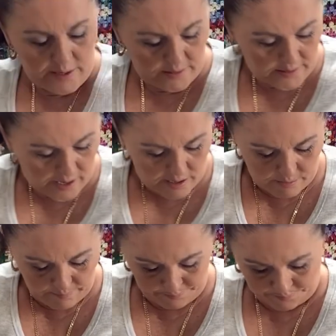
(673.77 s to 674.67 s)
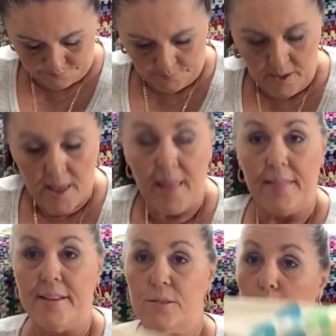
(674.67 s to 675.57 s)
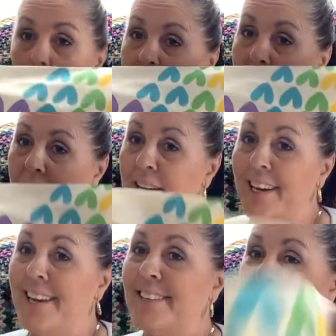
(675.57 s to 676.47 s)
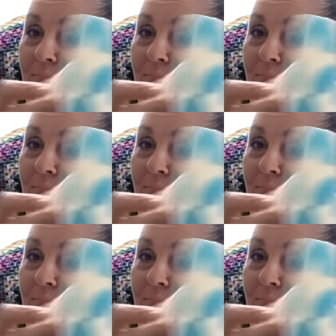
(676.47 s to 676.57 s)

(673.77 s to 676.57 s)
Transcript: So this will be going in